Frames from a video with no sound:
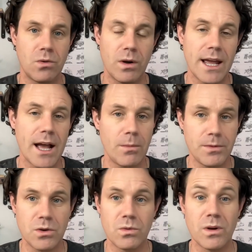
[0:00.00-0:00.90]
going to help
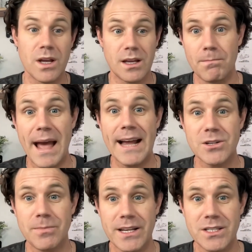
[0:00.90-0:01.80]
you
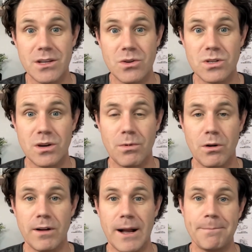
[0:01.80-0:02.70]
maximize the use of your
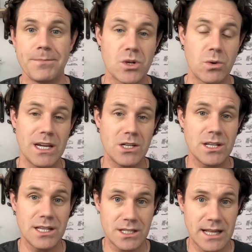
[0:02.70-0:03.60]
profile. So each
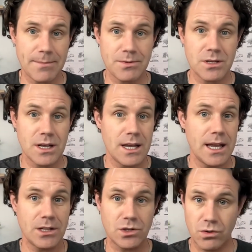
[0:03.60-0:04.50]
of these steps
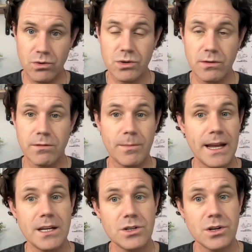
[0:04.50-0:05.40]
is crucial for
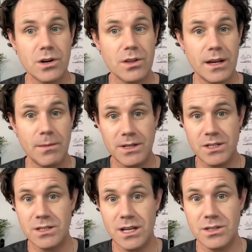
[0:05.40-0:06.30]
making sure that your
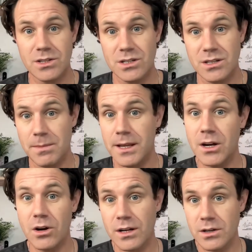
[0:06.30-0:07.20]
business doesn't just
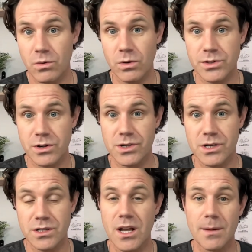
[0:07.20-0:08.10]
appear in Google
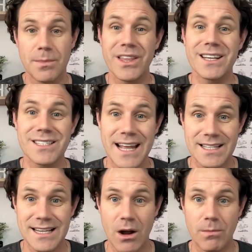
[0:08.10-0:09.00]
searches, but that it
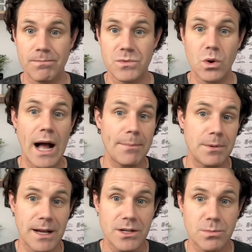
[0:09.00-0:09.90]
stands out. So
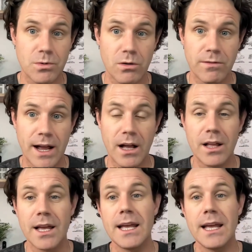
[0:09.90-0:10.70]
optimize your profile,